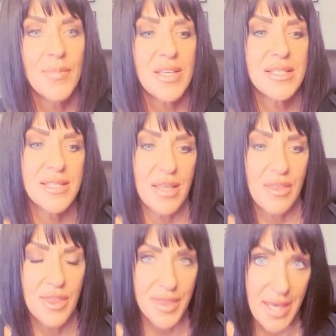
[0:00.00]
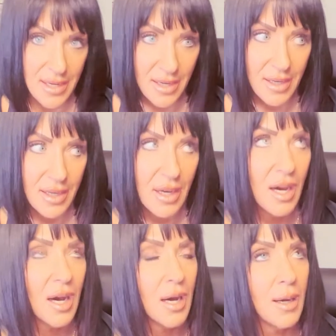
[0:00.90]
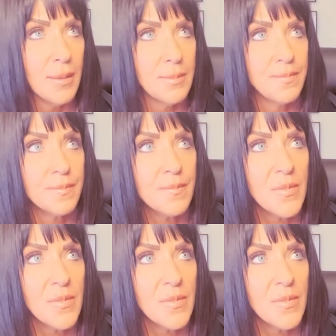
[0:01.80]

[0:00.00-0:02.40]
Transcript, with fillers: synthetic um,